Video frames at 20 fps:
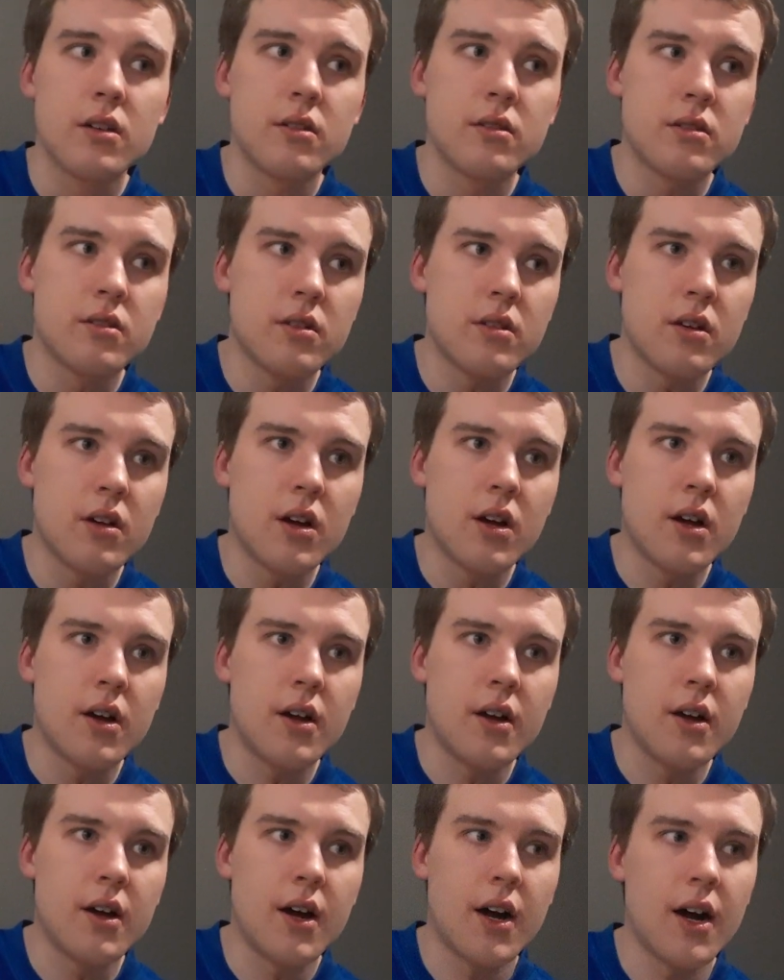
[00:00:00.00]

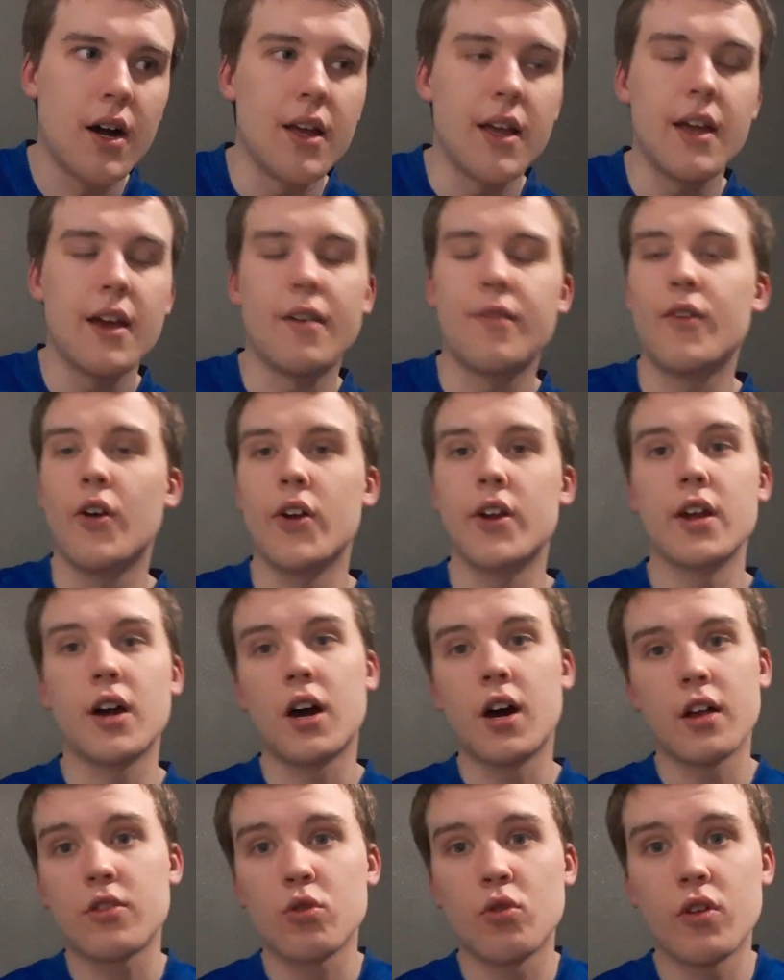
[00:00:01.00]
I find it
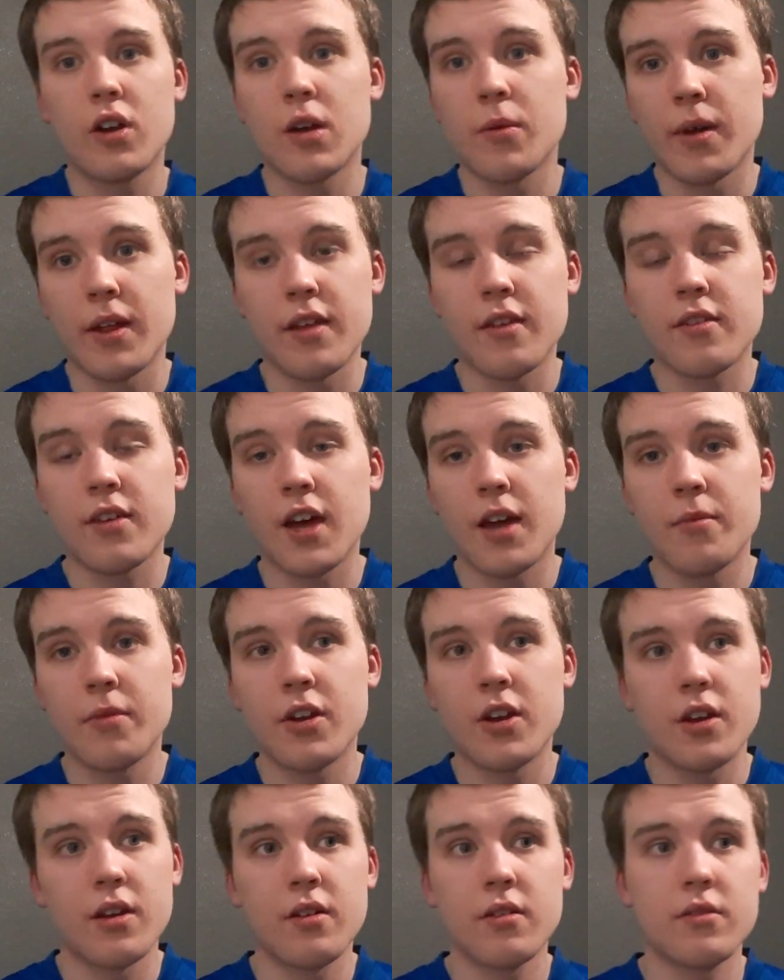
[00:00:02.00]
hard talking about this game, you
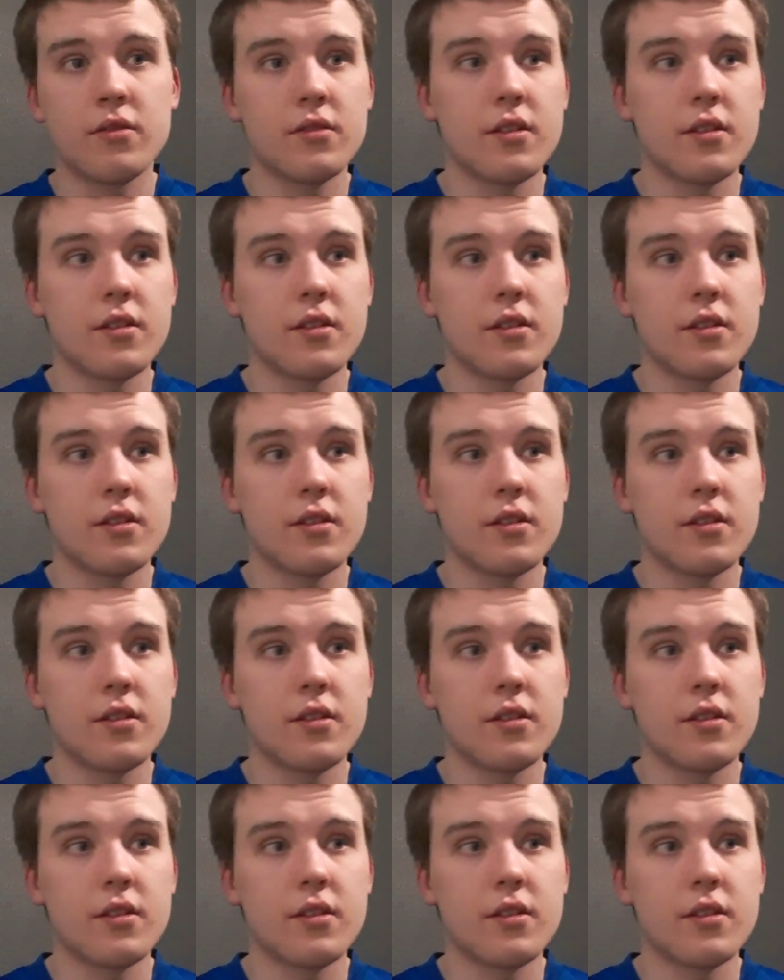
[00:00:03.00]
know.